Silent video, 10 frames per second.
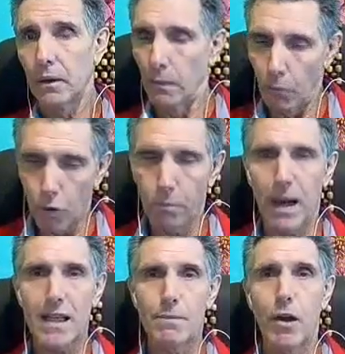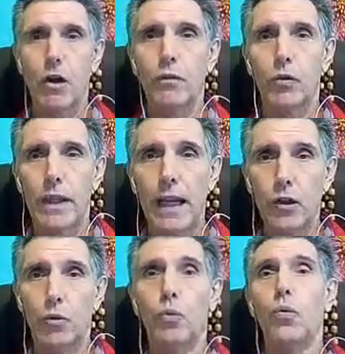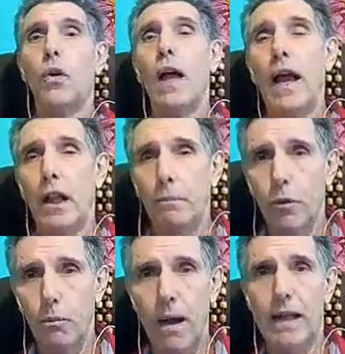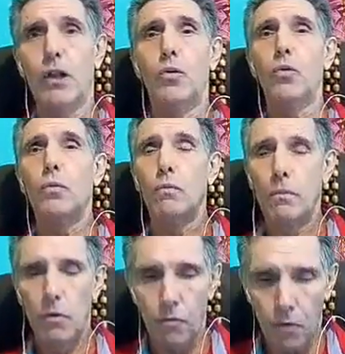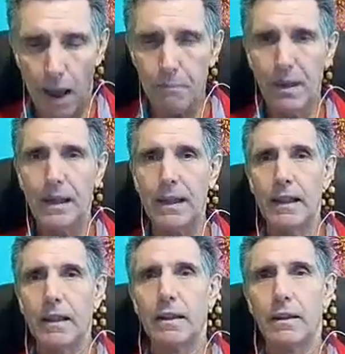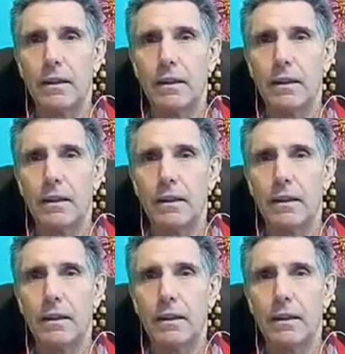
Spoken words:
the more plasma you have to take to help your body to rapidly